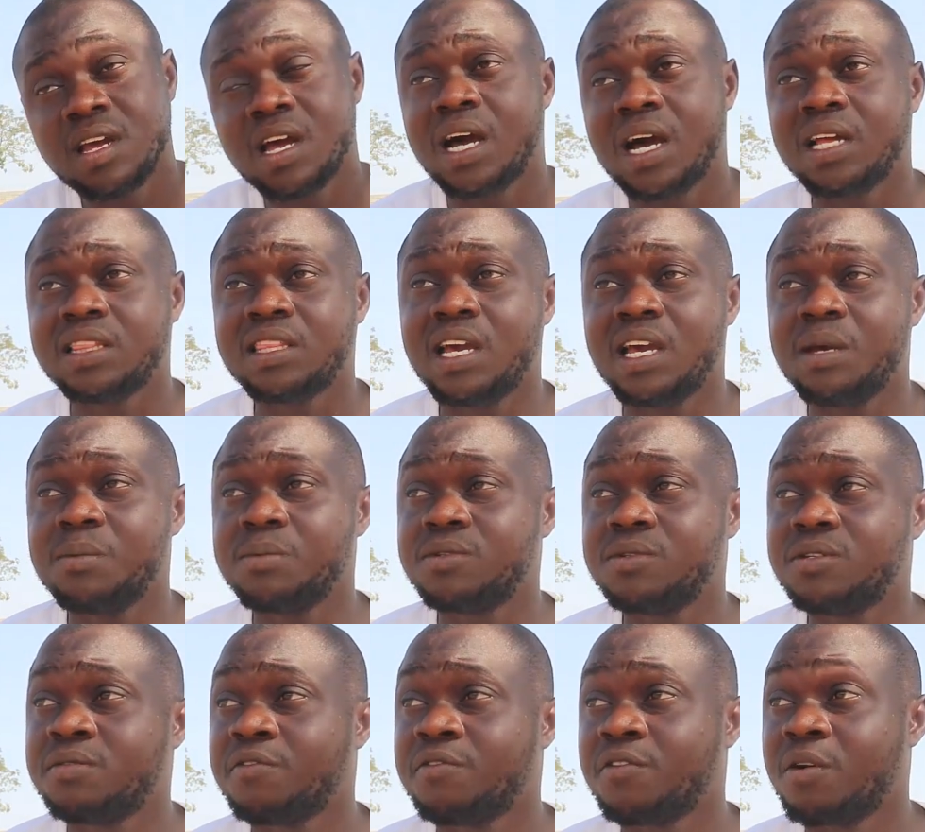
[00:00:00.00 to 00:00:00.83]
At
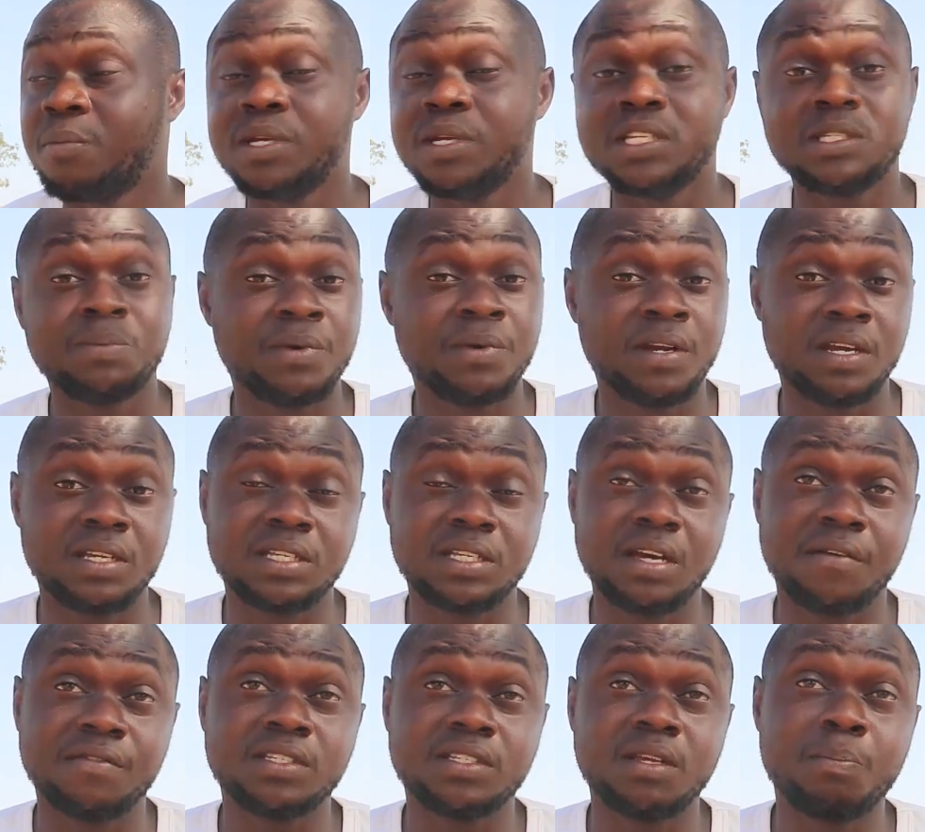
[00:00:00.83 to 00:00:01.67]
times, from experience,
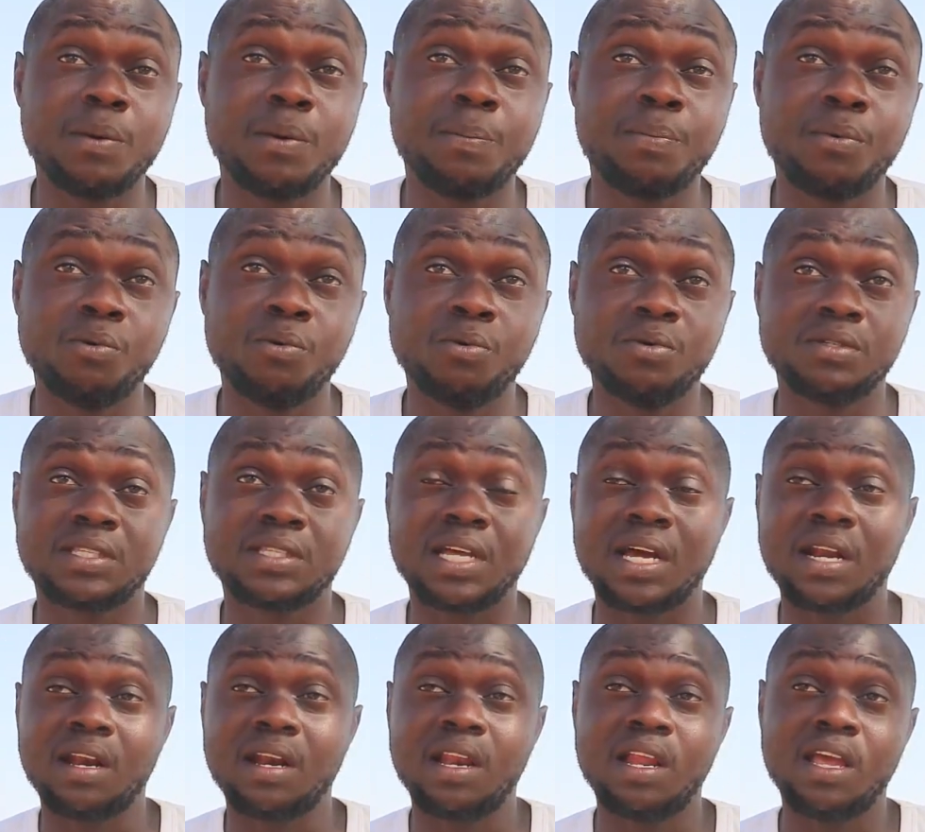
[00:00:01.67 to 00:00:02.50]
I've seen people who
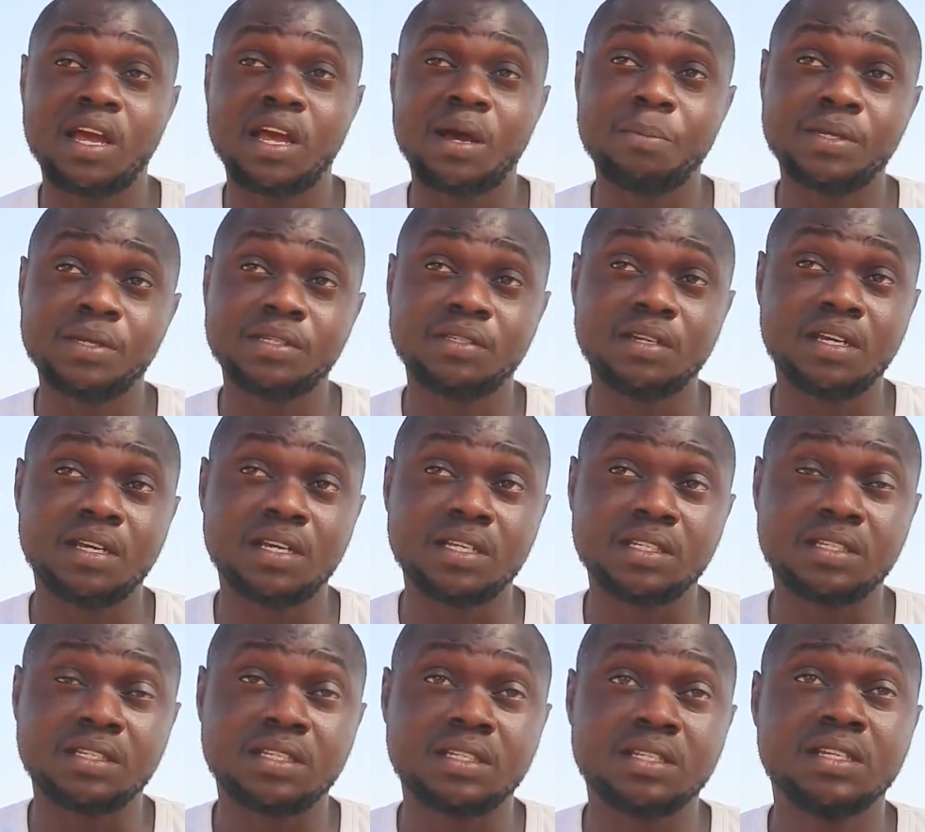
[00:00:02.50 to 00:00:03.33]
start layer
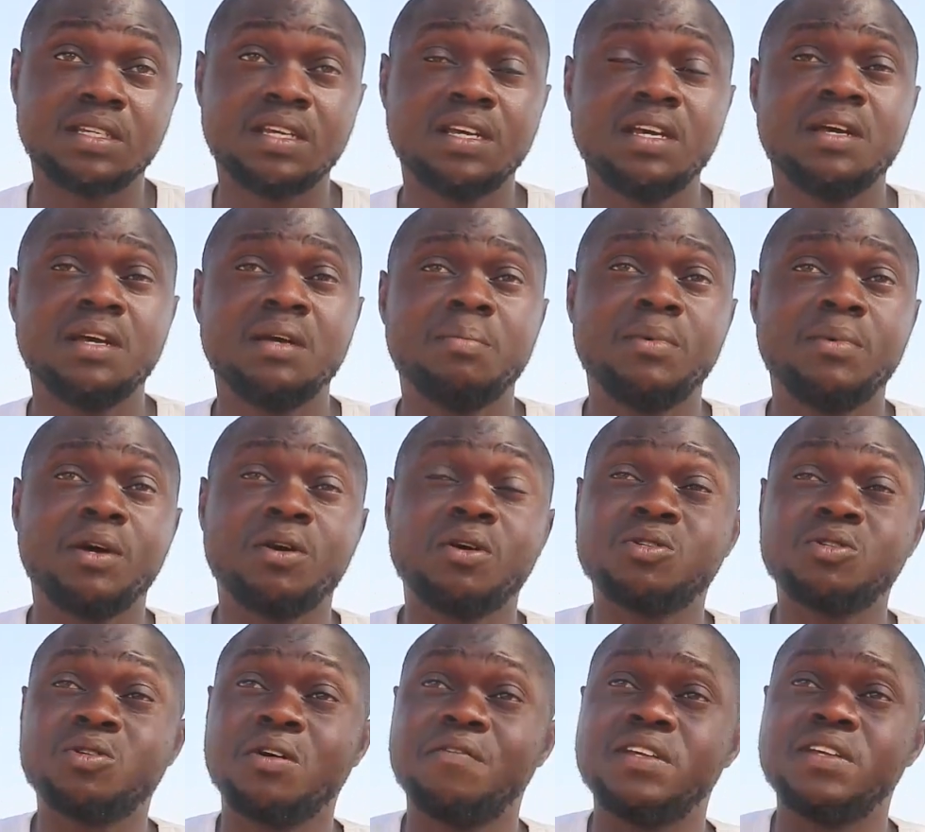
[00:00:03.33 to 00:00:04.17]
business
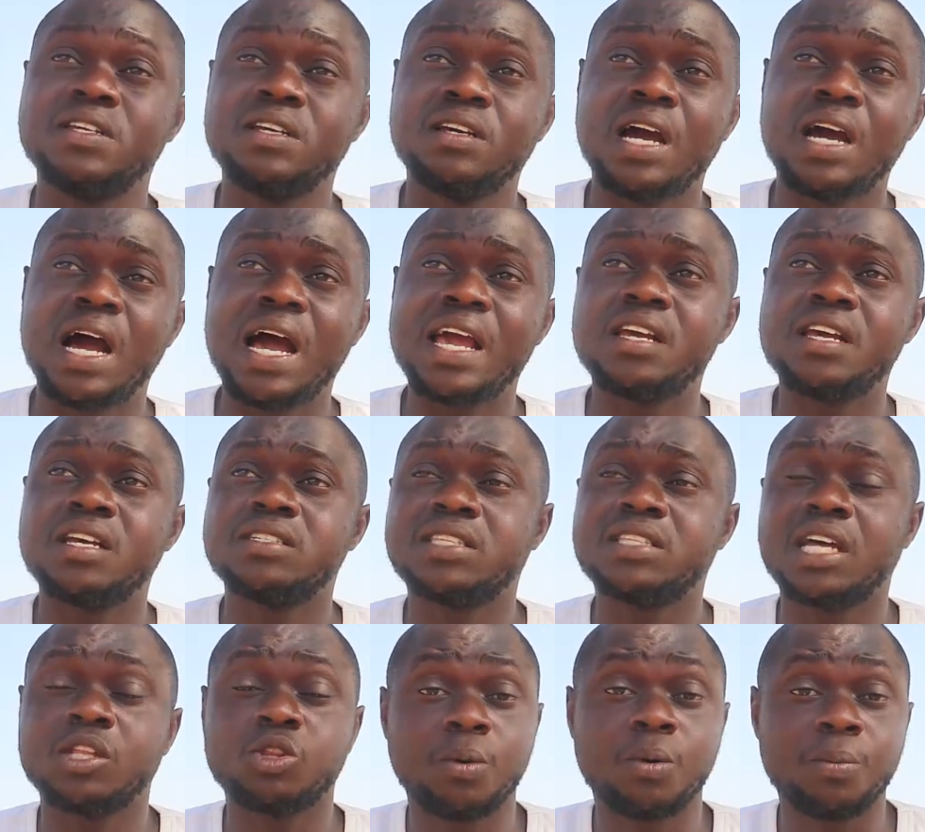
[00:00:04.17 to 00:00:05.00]
because of the higher
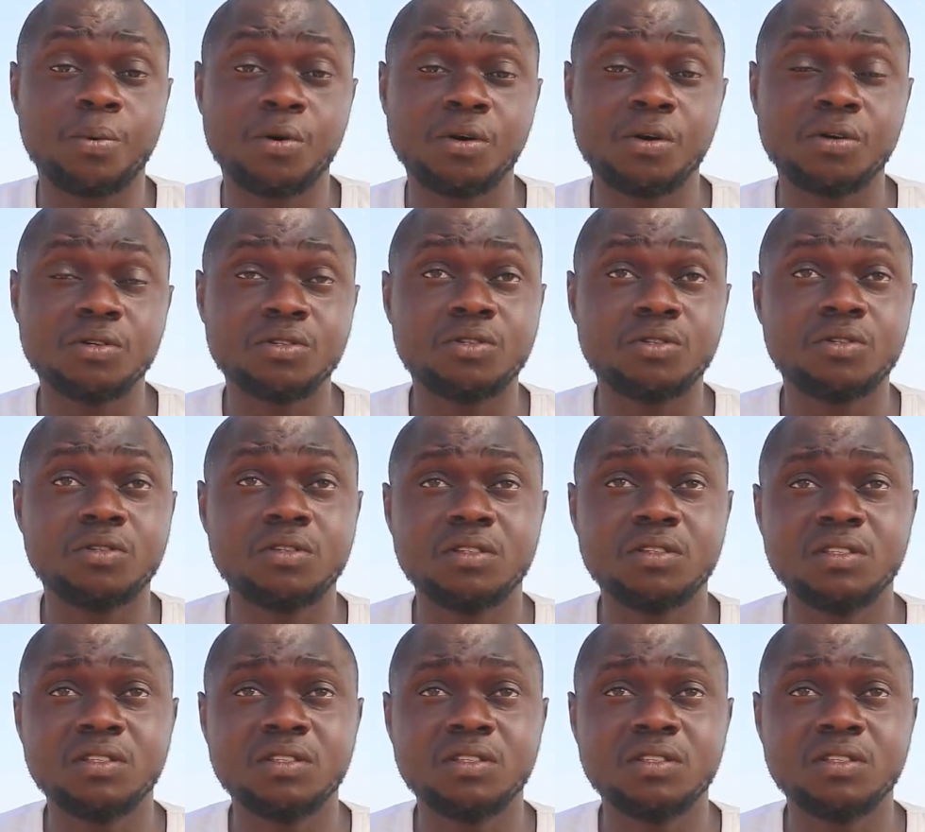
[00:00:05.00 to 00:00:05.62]
startup costs.